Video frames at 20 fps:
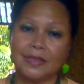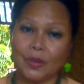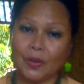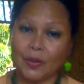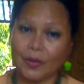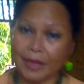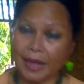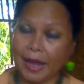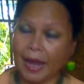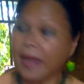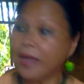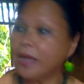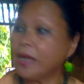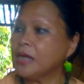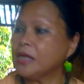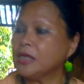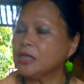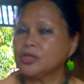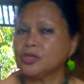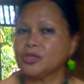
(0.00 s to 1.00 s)
Okay,
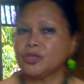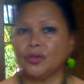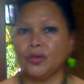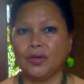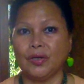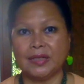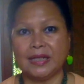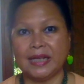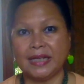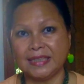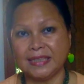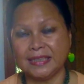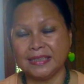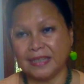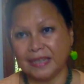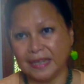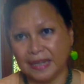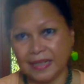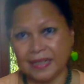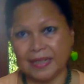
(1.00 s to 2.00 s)
so that is
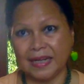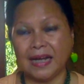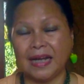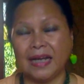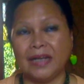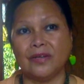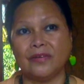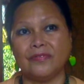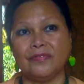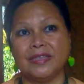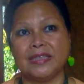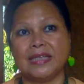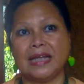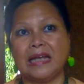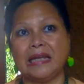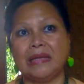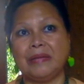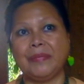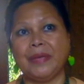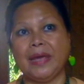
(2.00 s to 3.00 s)
another kind of
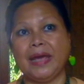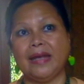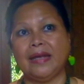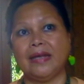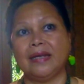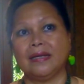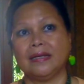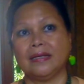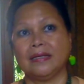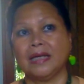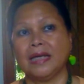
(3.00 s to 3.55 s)
Italian man.